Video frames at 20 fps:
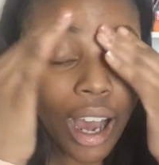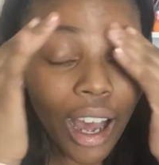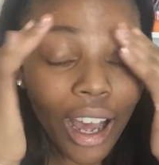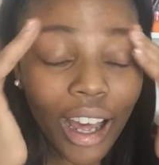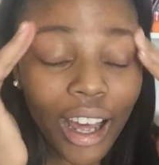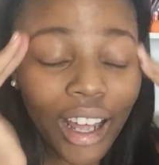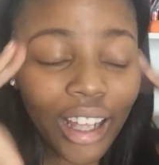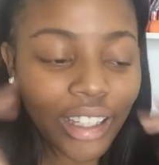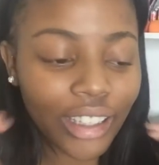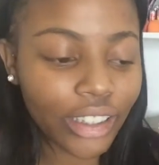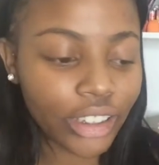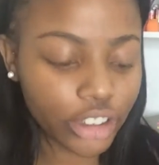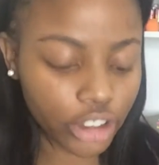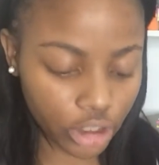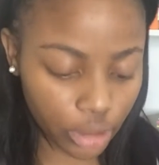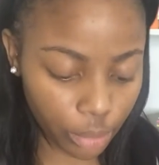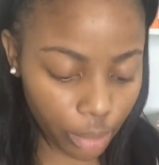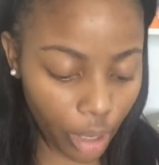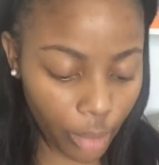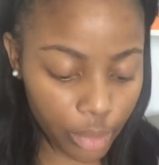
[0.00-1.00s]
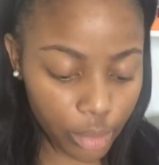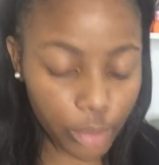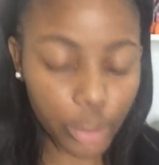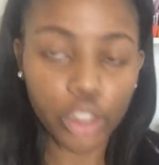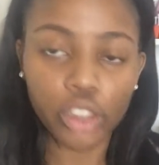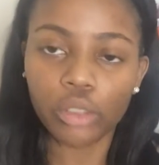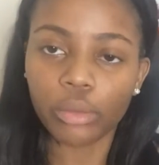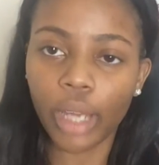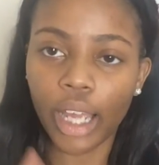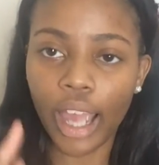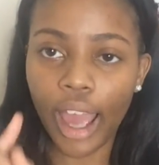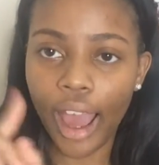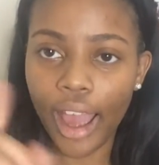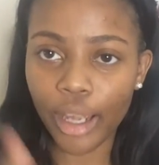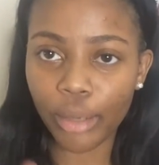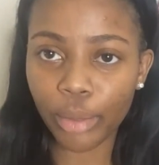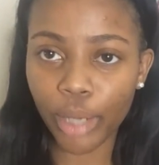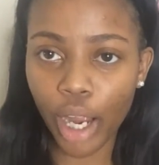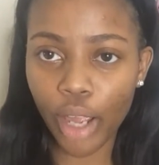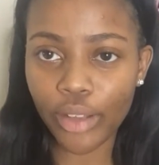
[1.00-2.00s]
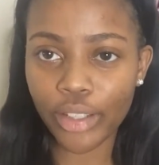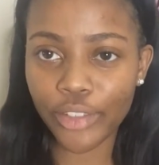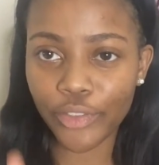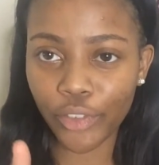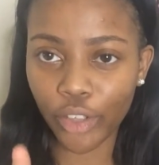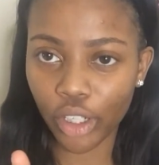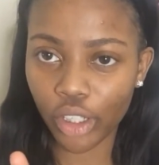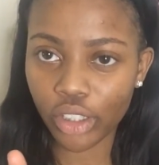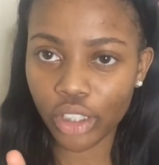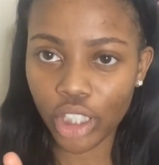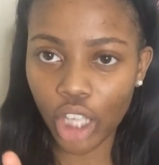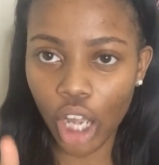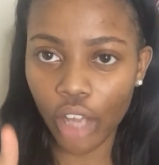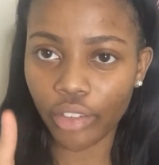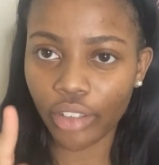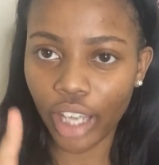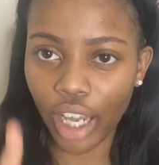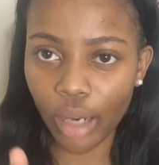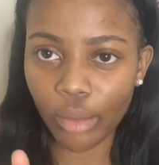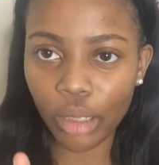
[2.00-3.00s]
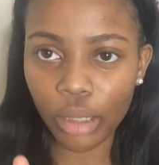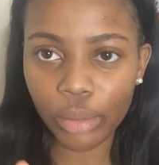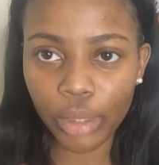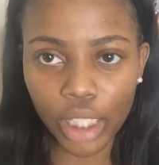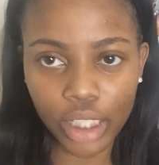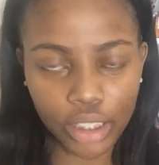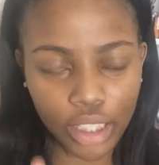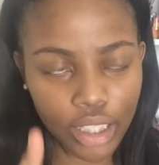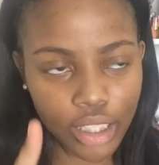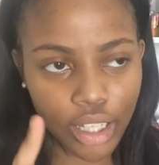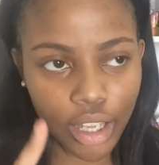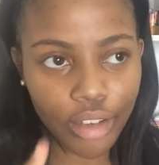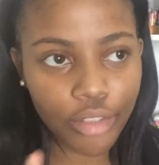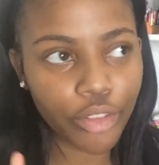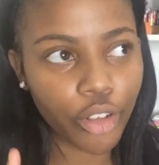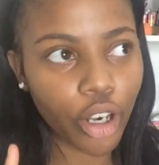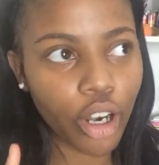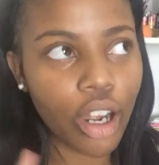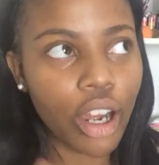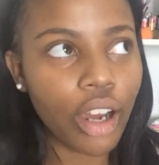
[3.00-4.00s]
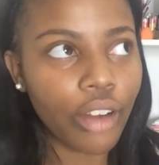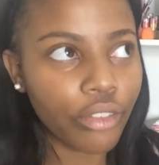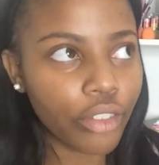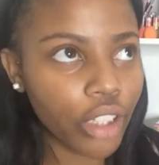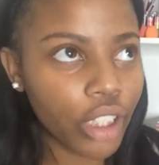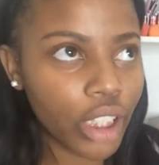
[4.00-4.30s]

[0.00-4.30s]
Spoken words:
I should probably do my eyebrows first off camera because they take forever,